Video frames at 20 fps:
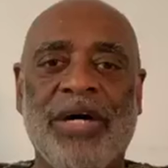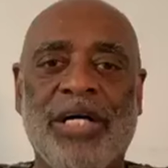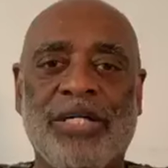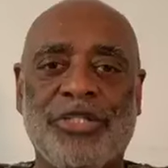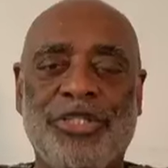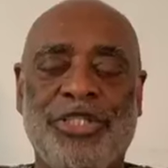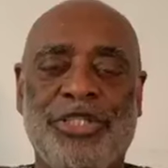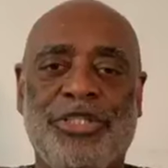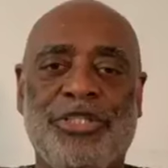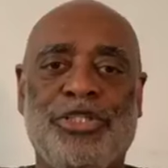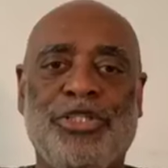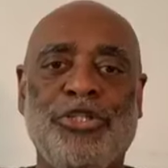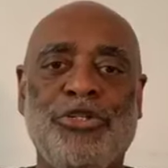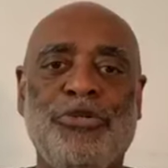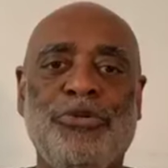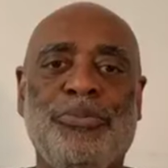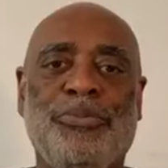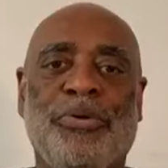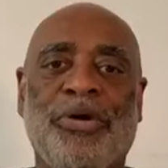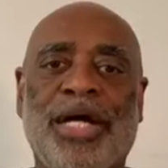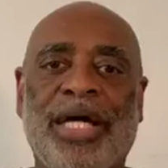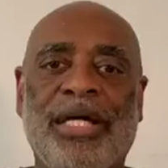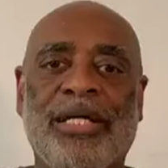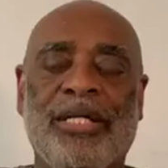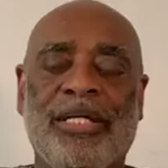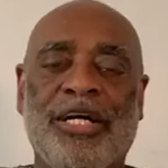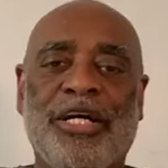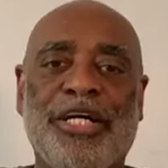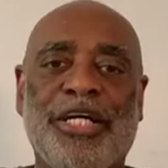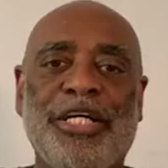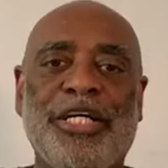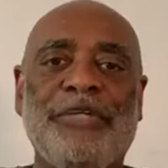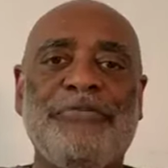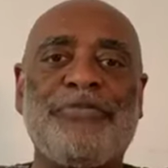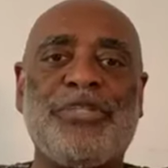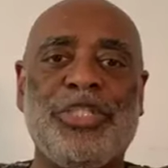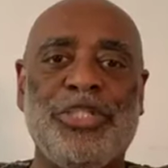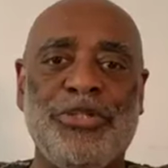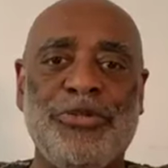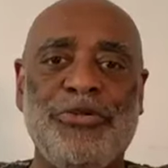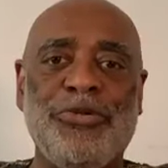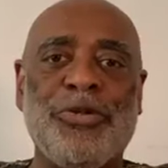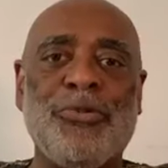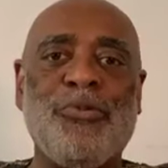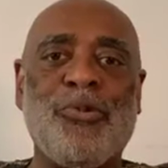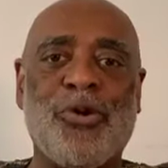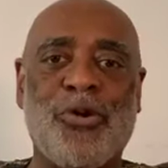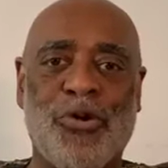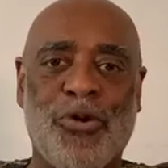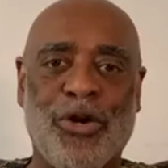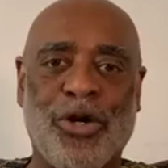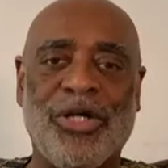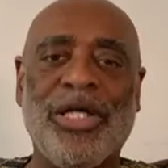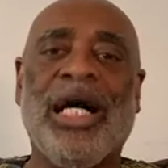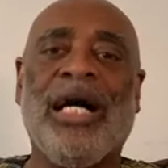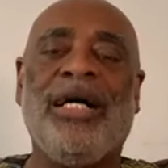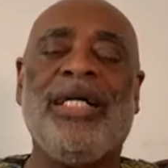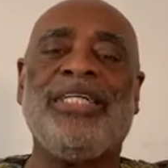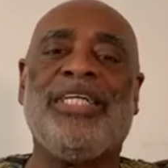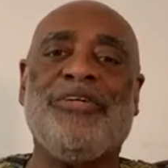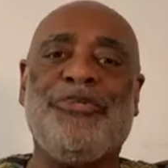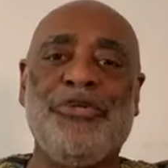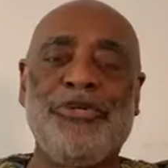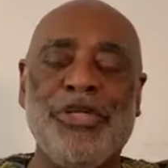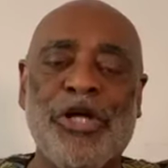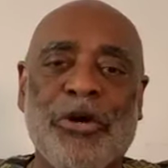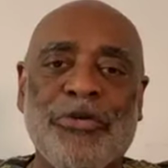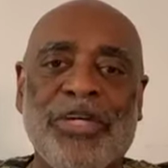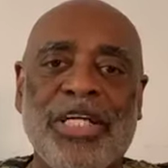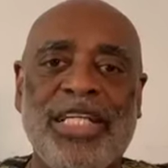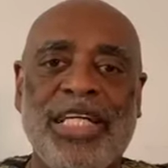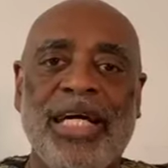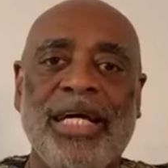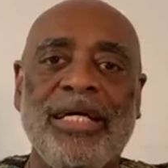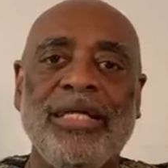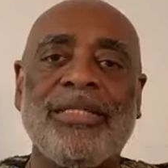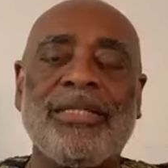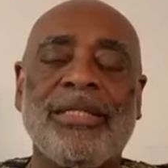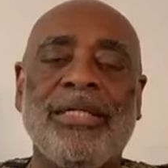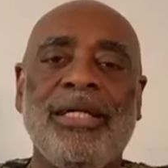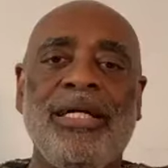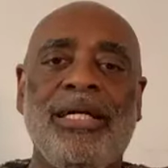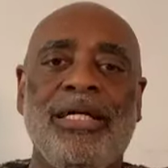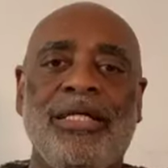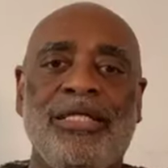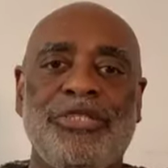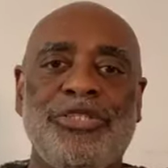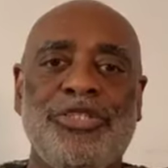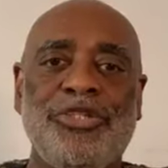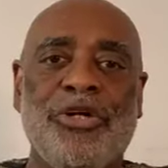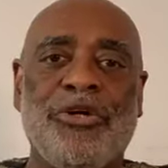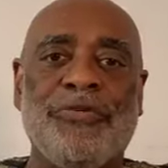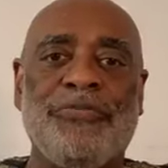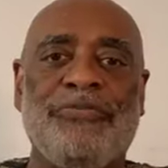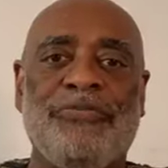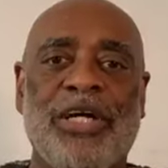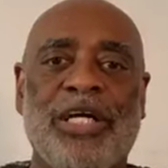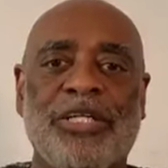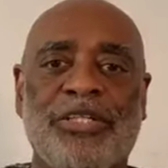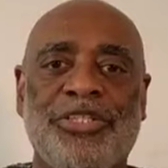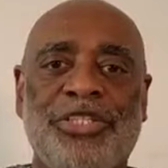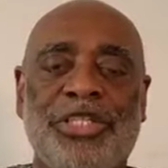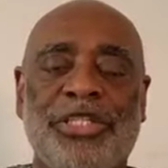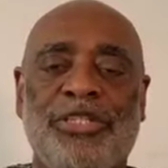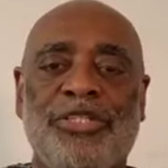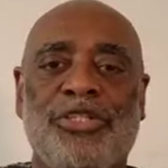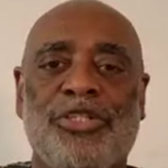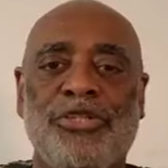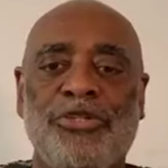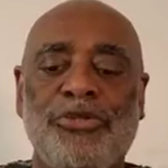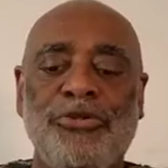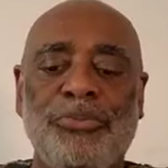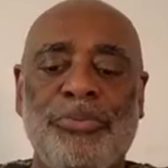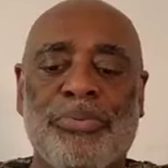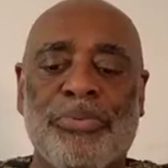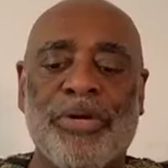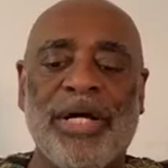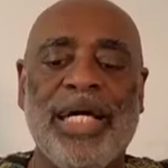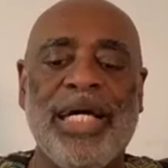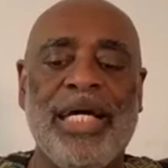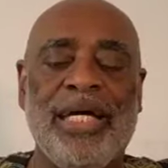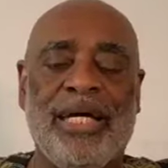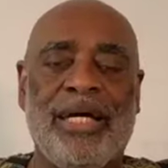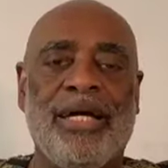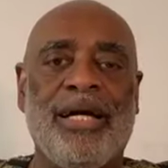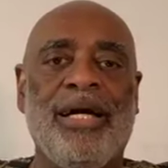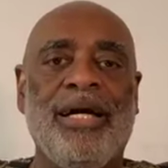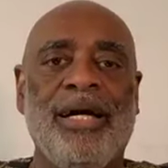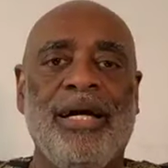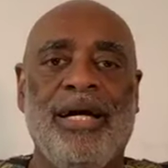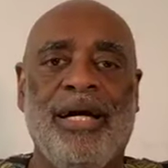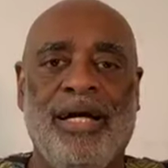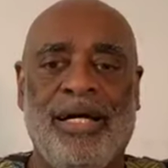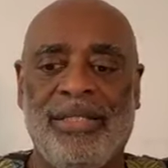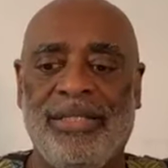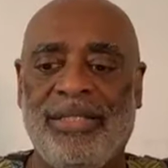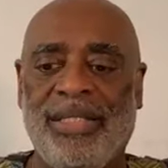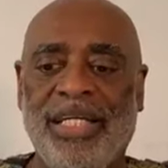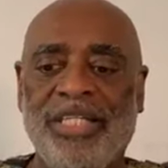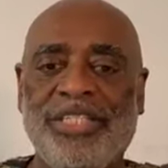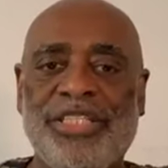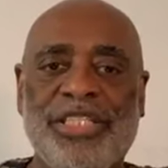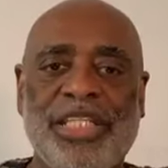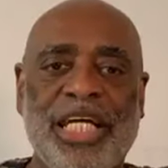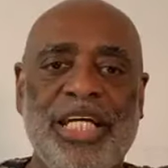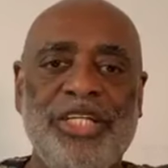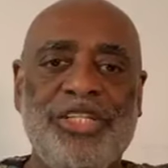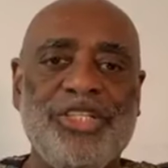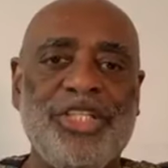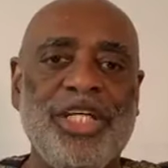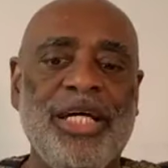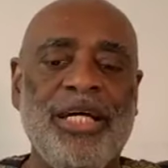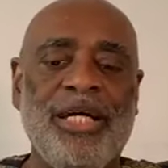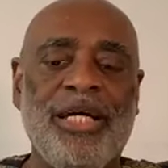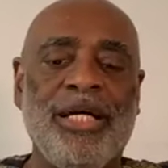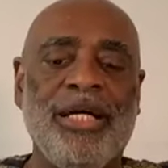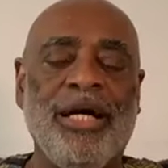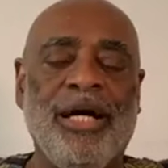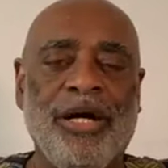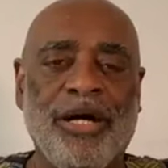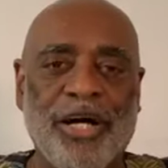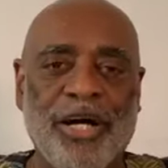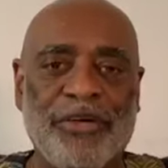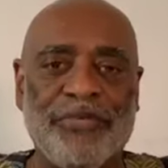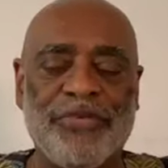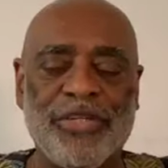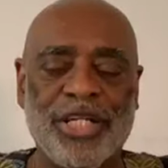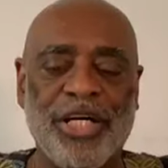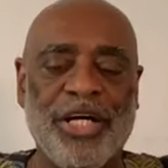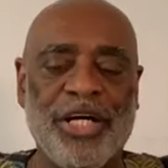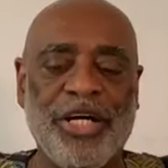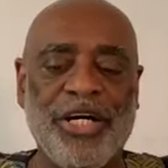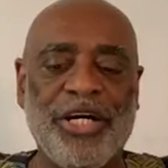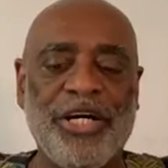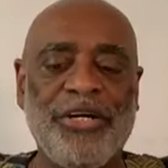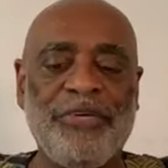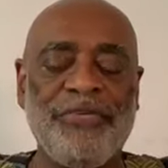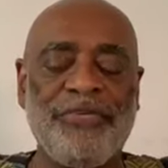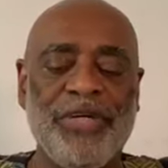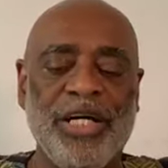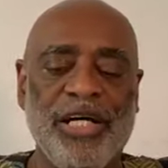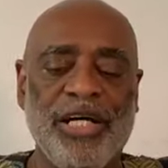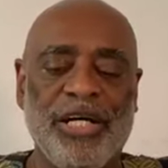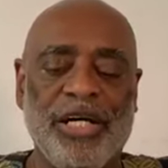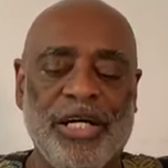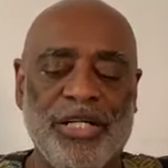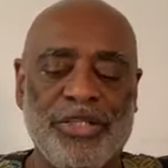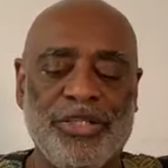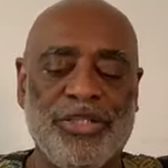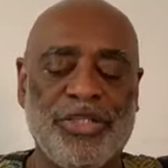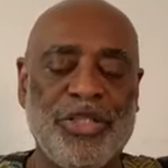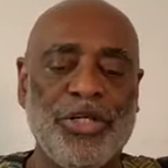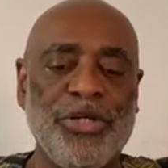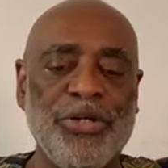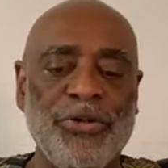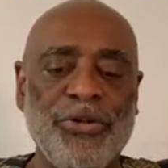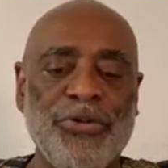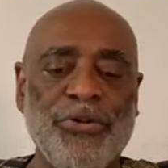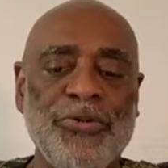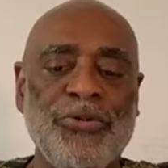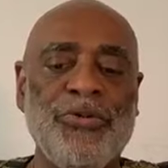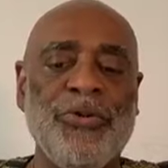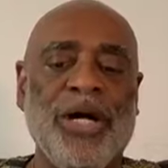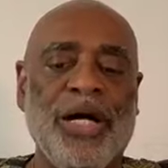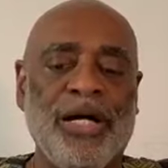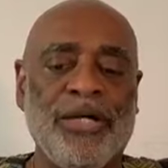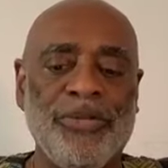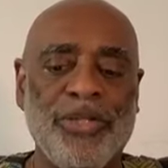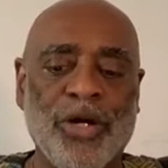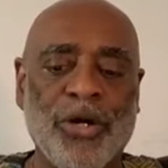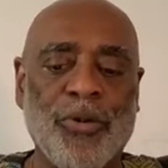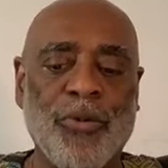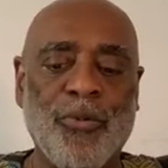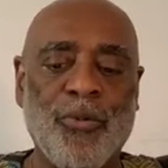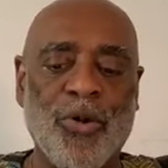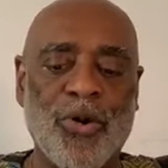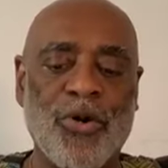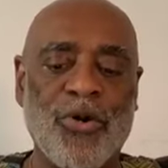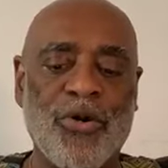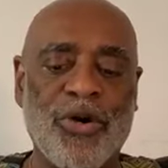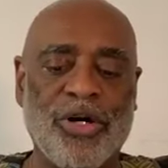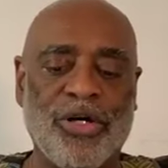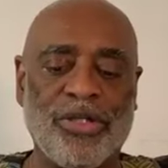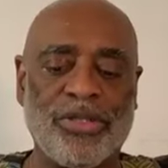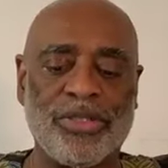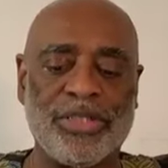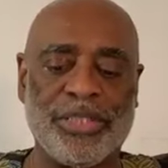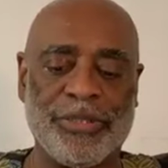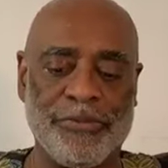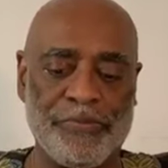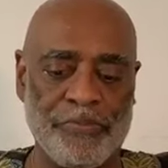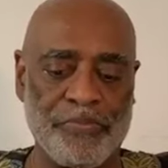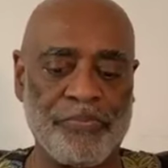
function to bring love to the world. Did you know that it is your function to bring this teaching of love to the world?